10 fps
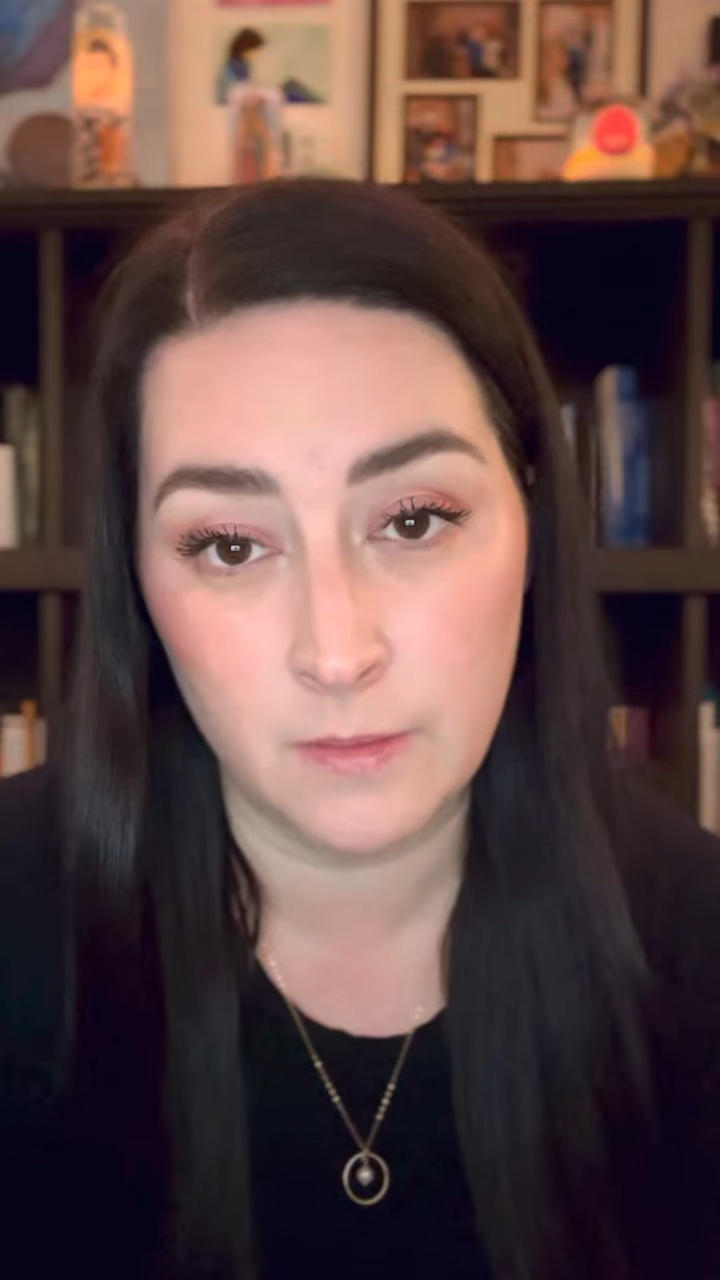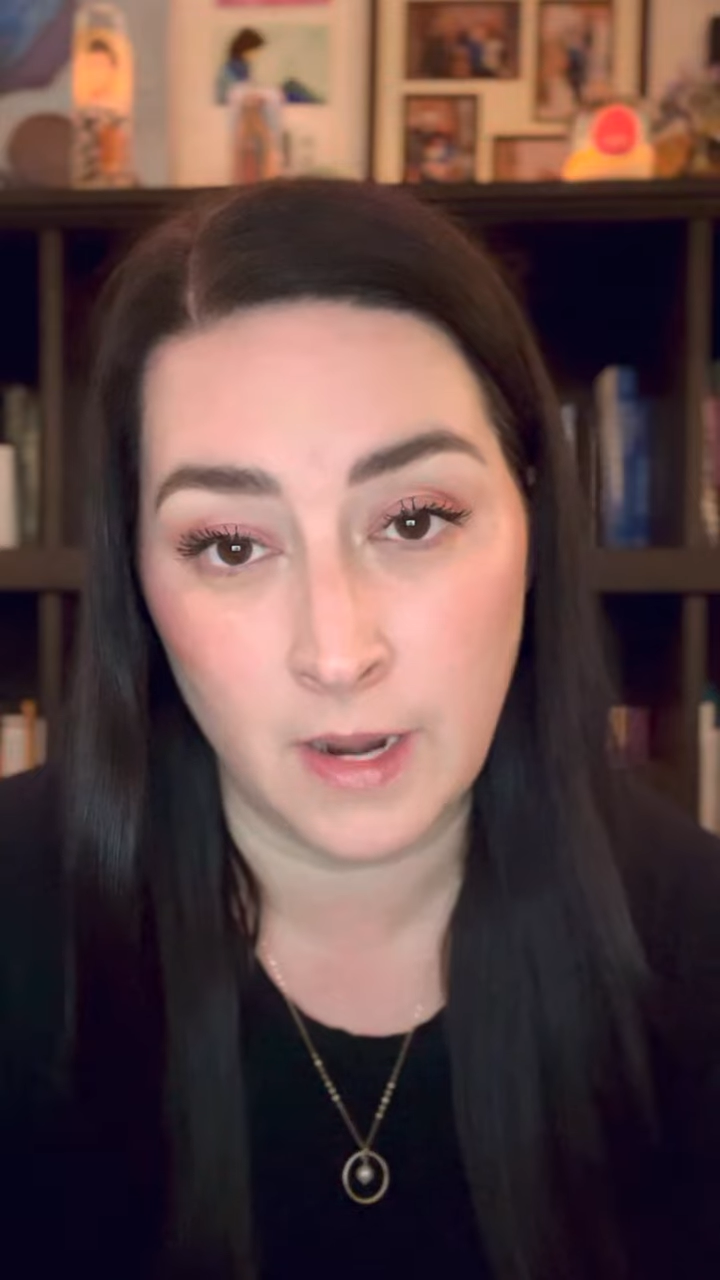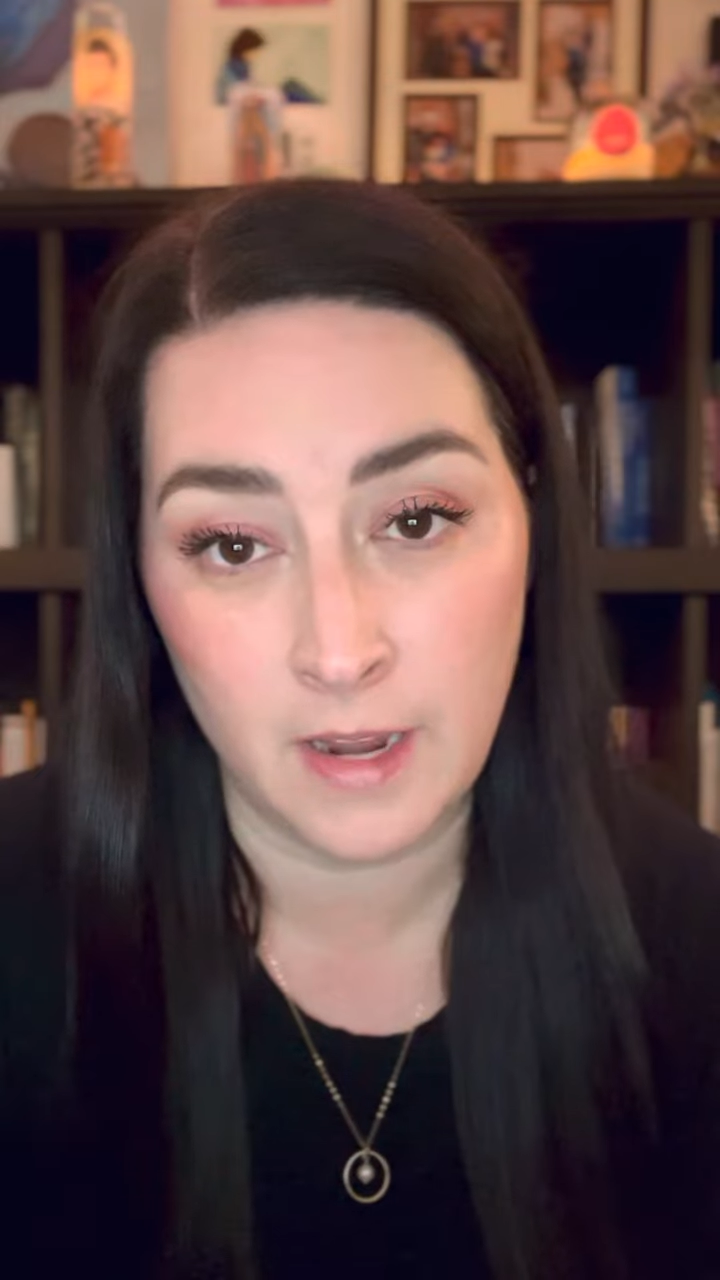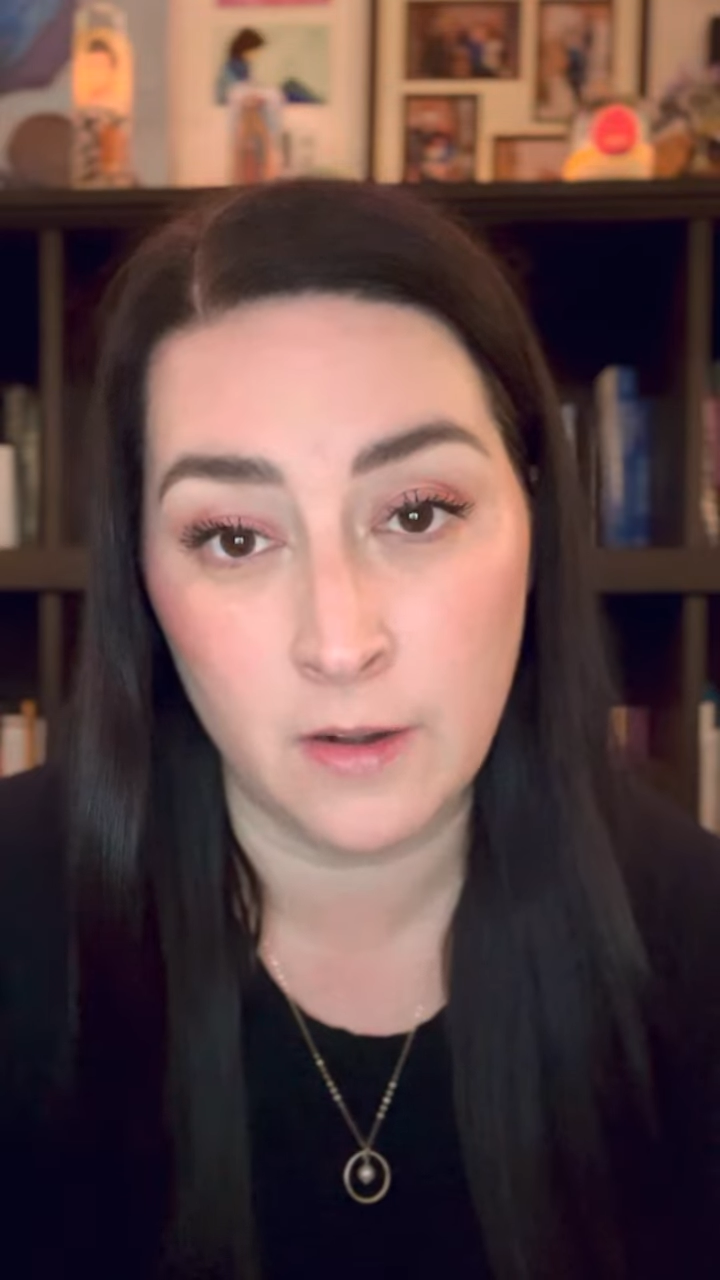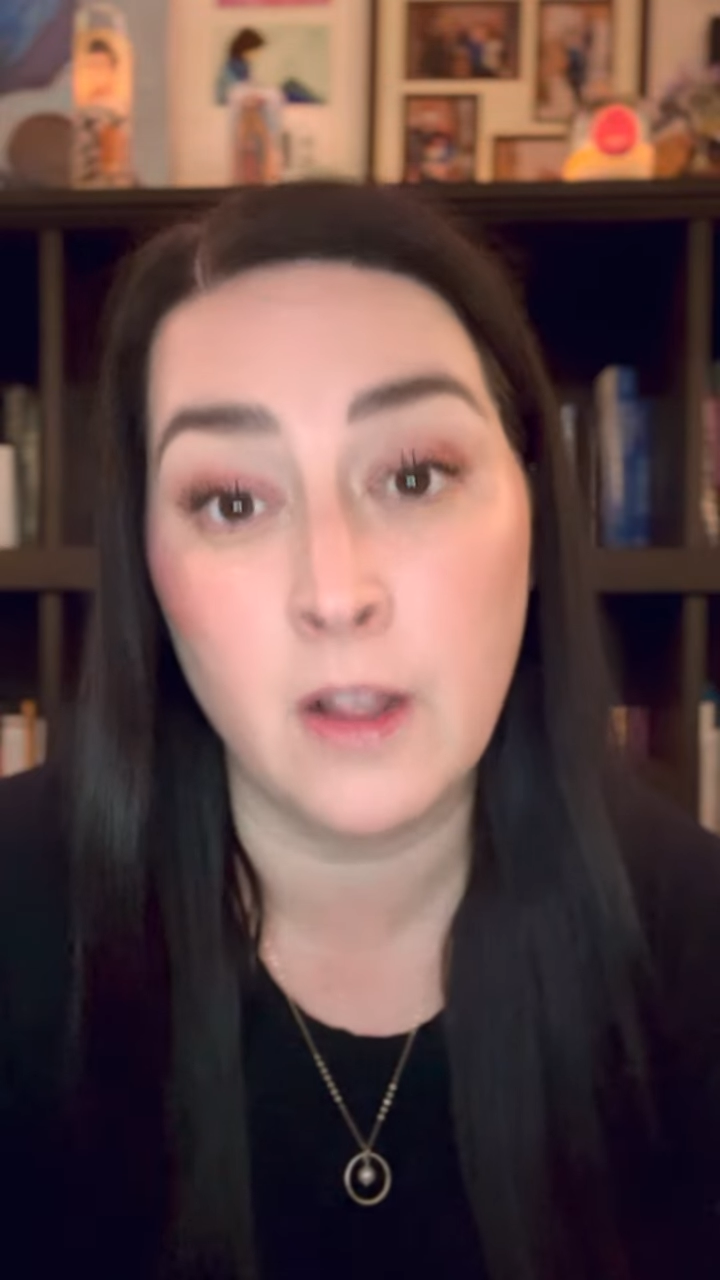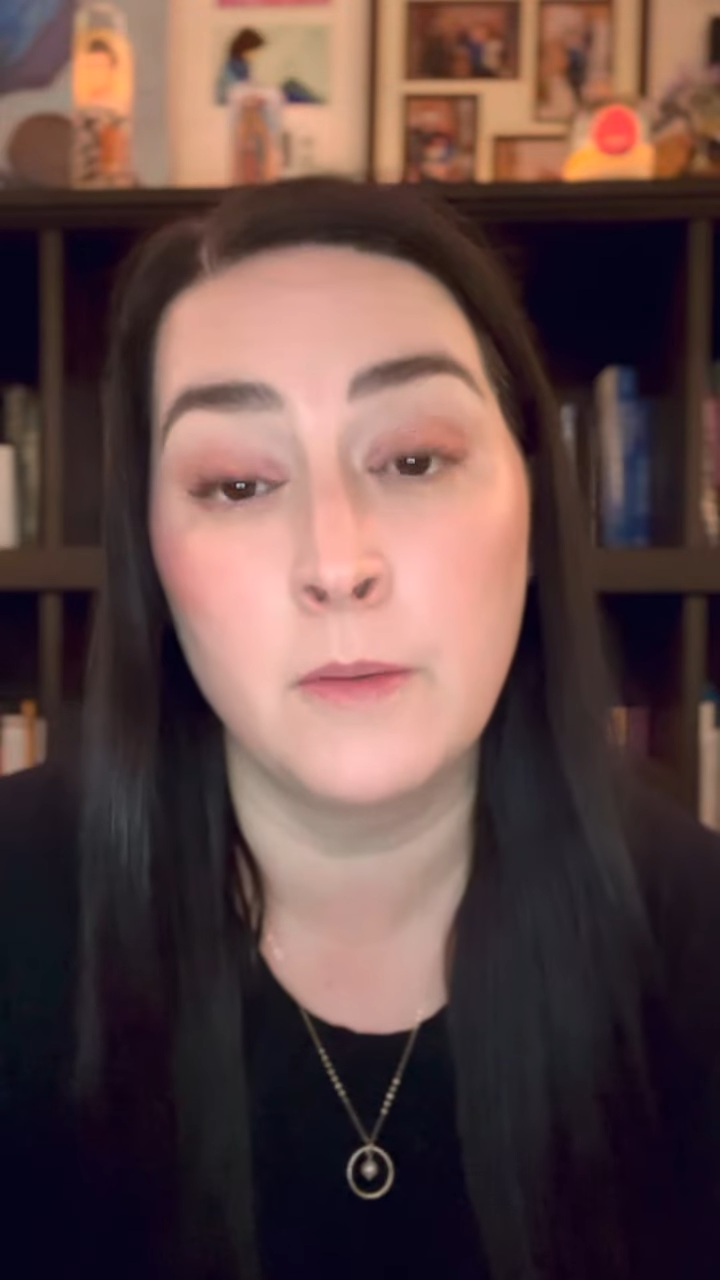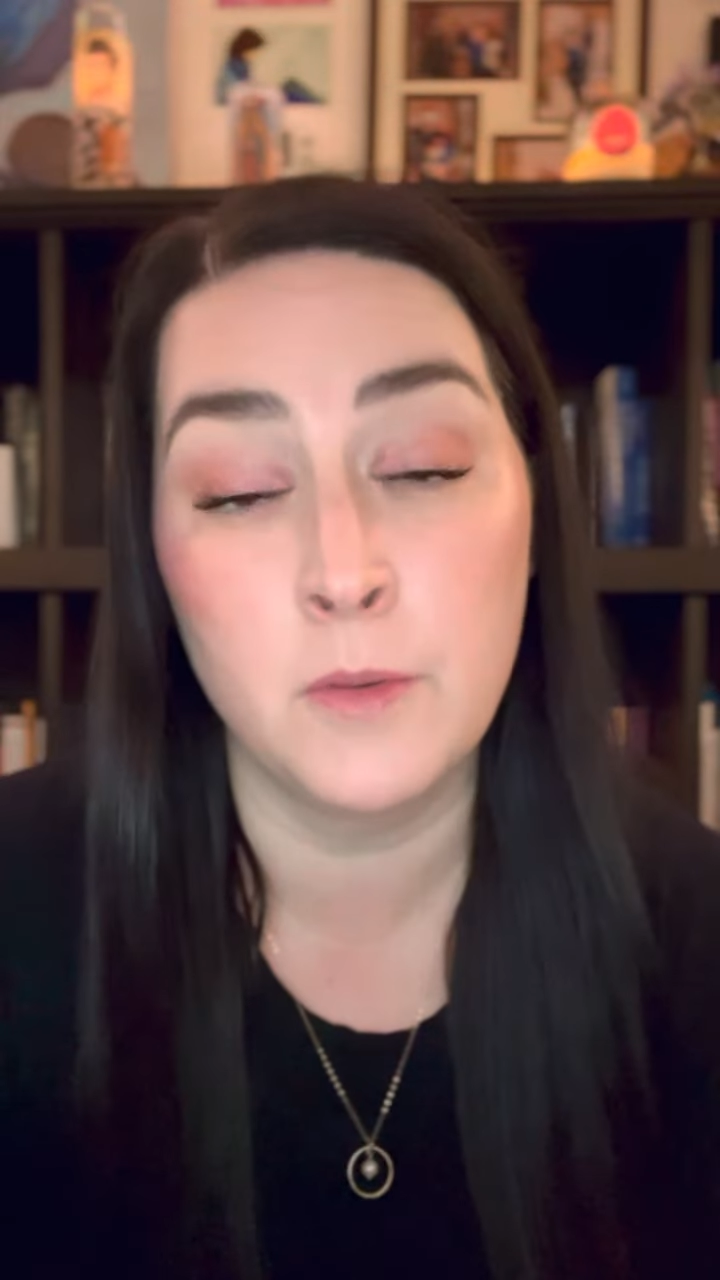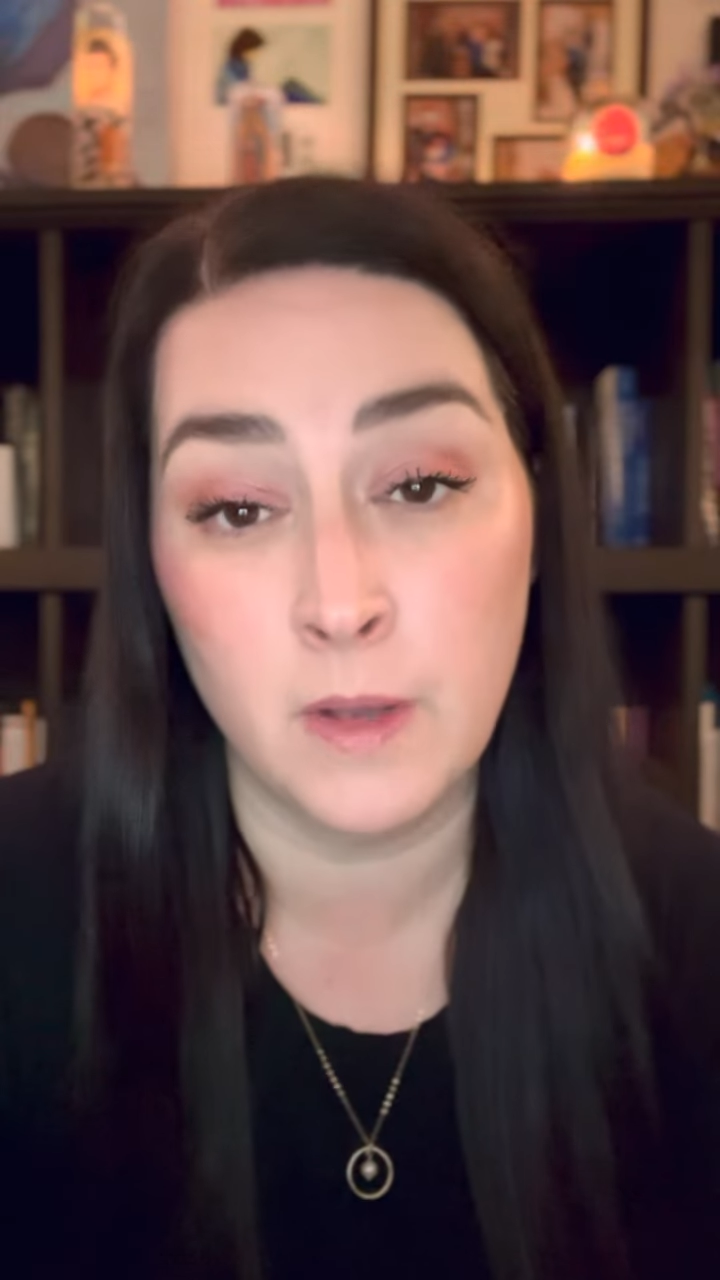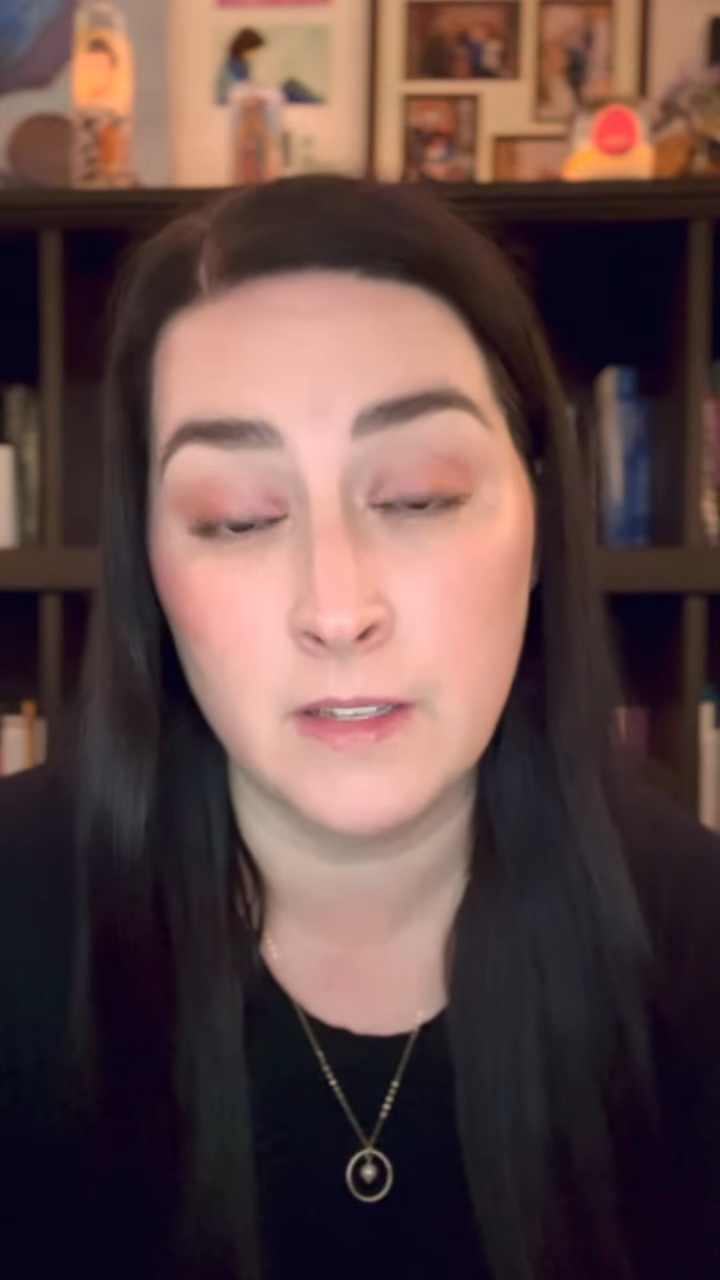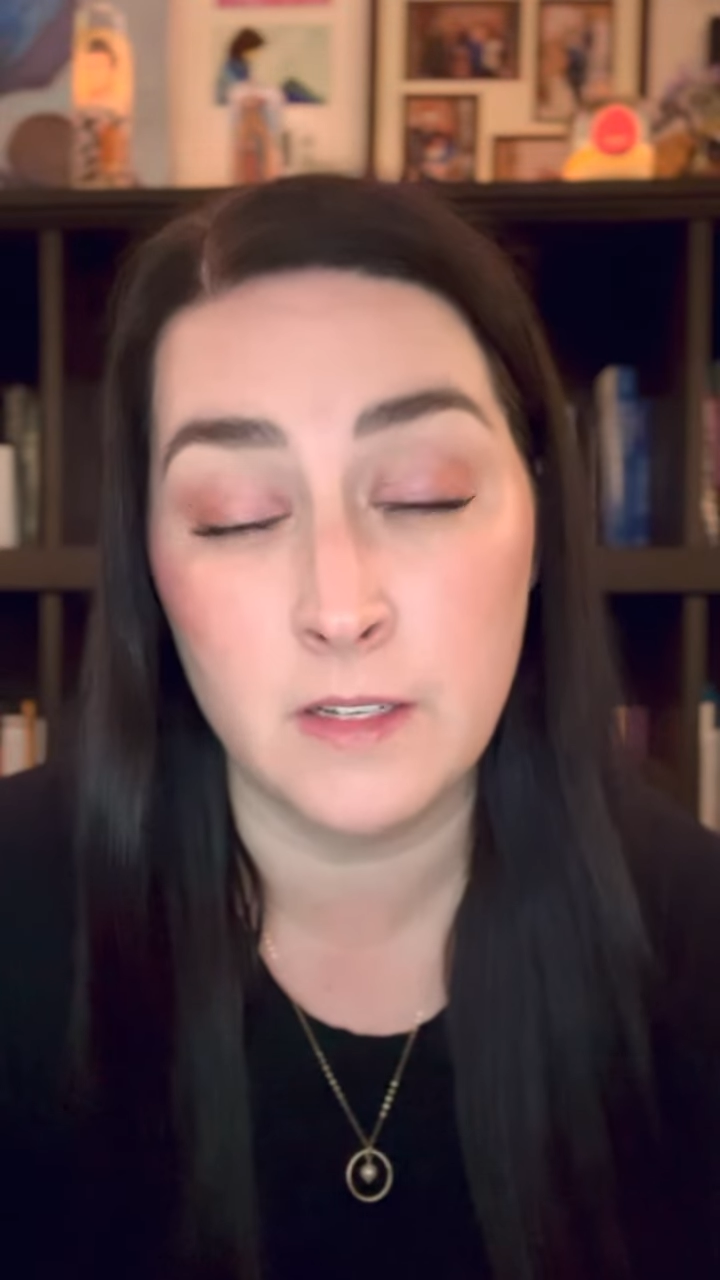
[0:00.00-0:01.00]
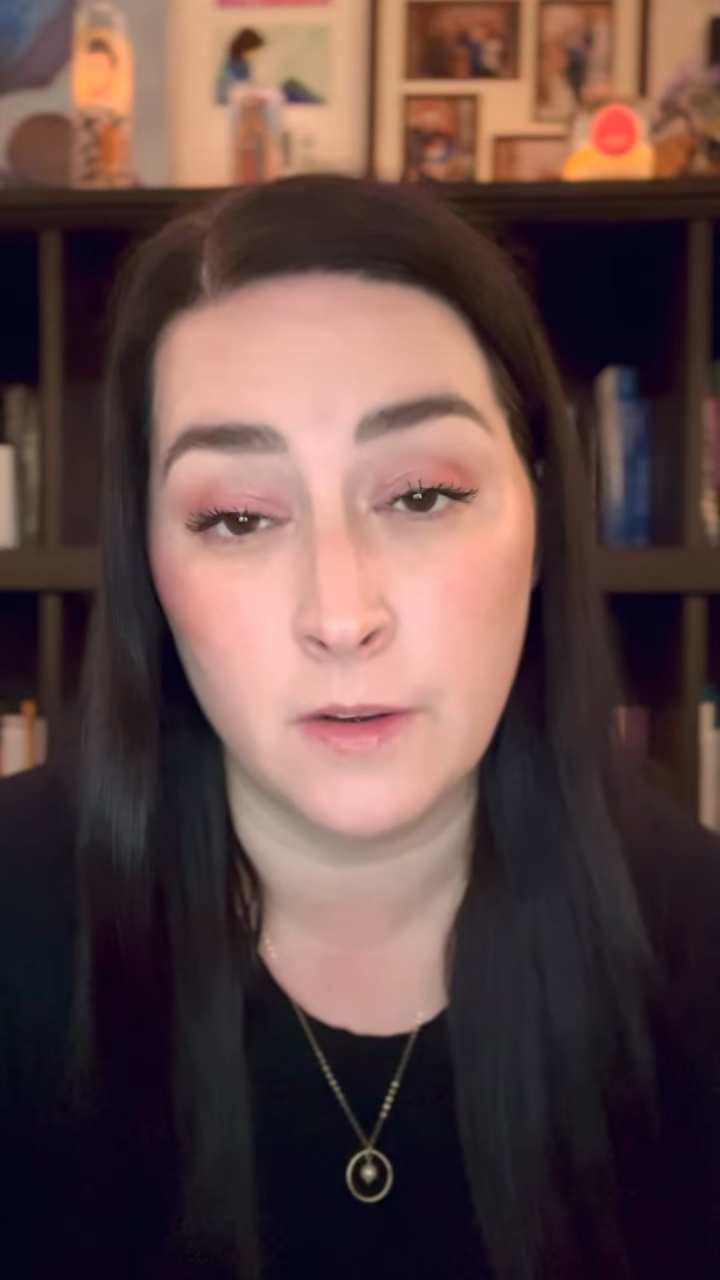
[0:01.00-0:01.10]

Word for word: Right? Or come to us,